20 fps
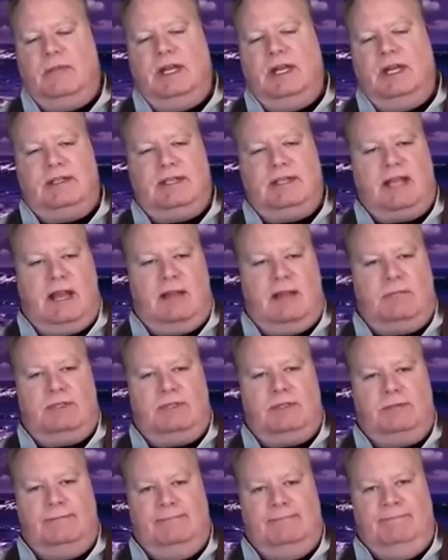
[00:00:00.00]
Many
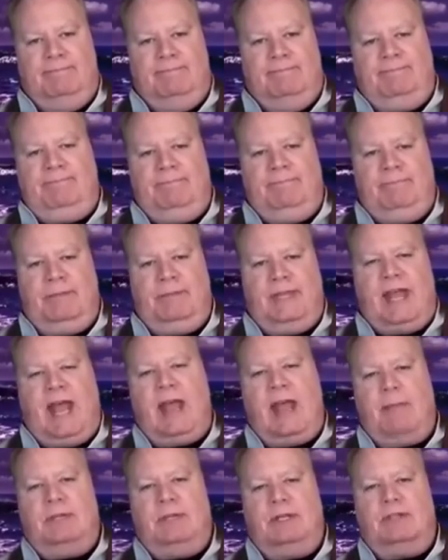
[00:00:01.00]
times, the
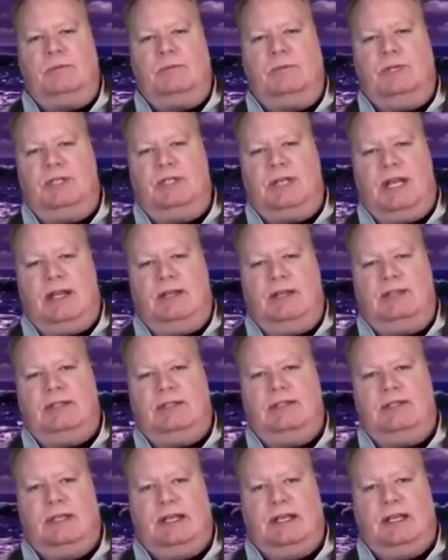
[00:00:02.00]
happiness we
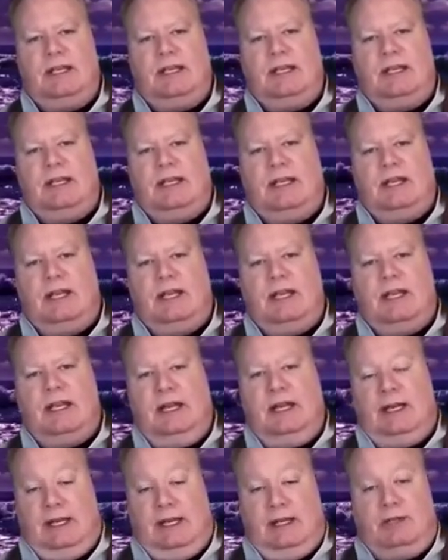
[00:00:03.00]
chase
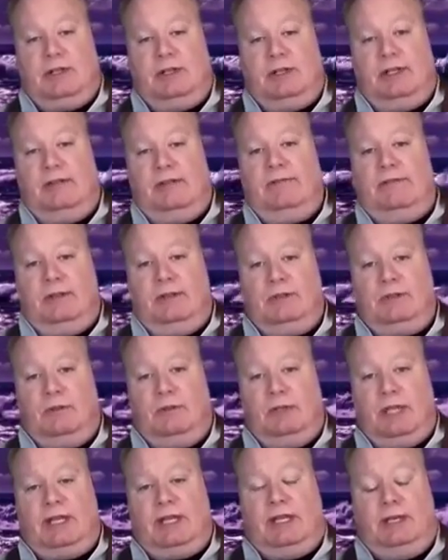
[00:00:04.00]
and initially feel
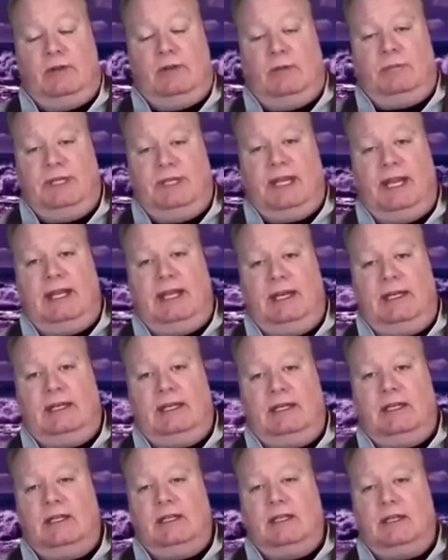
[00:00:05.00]
so lucky to obtain
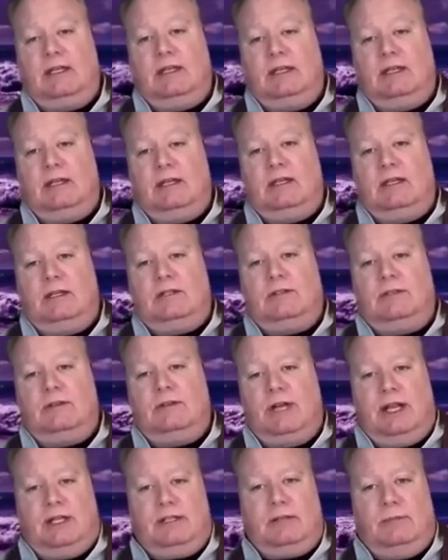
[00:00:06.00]

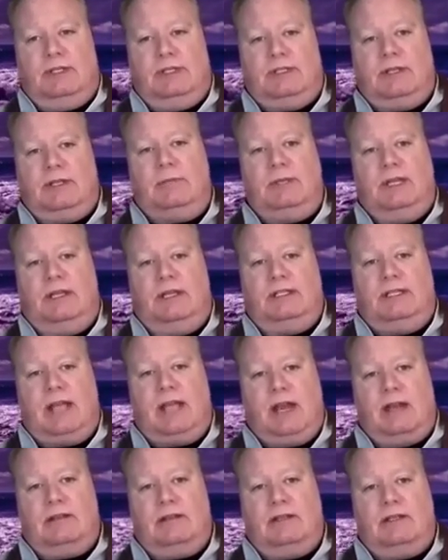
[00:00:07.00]
turn out to be something
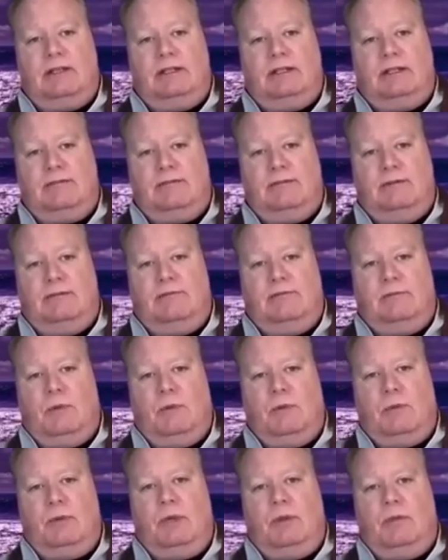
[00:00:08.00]
entirely different
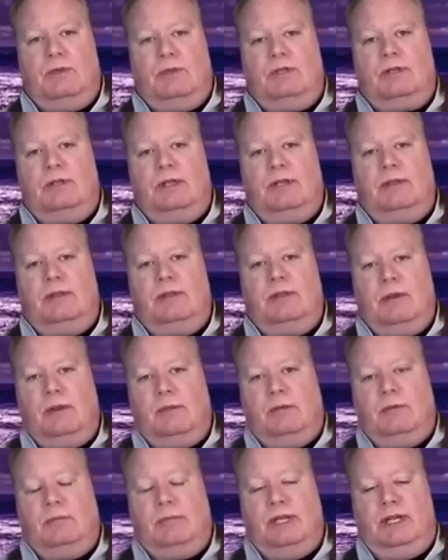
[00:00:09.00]
from what we originally thought
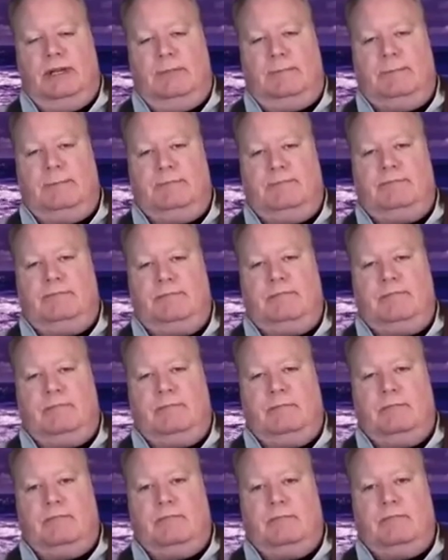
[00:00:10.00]
it would be.
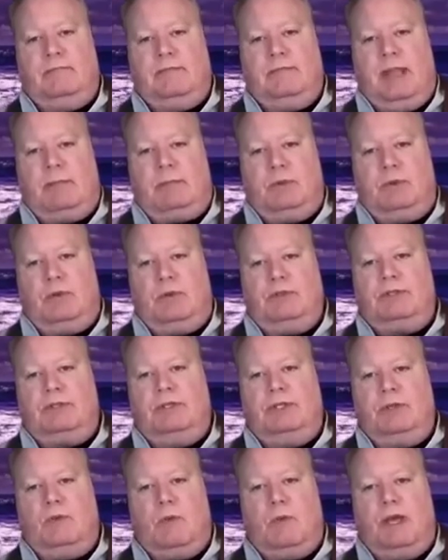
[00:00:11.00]
That
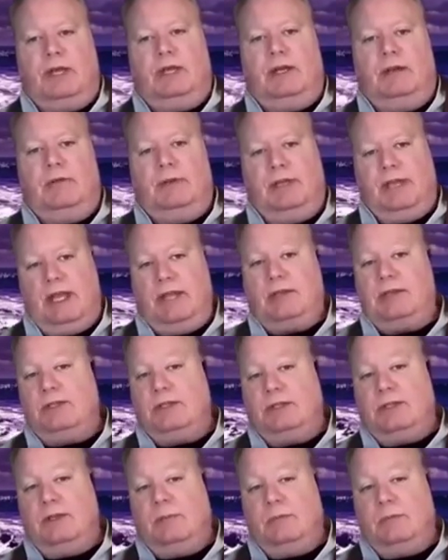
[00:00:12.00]
person you wanted a
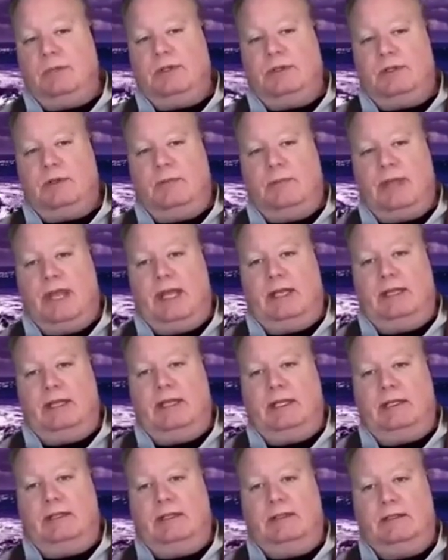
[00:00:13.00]
relationship with so
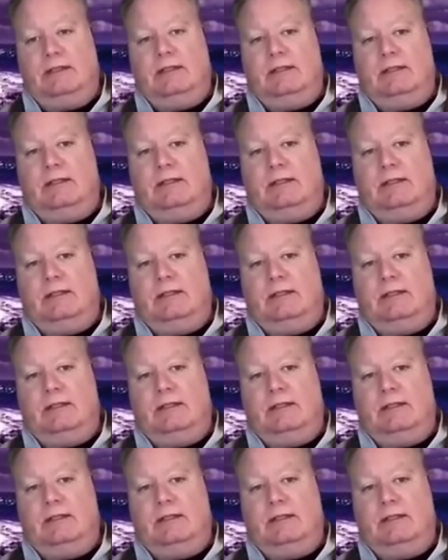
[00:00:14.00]
badly,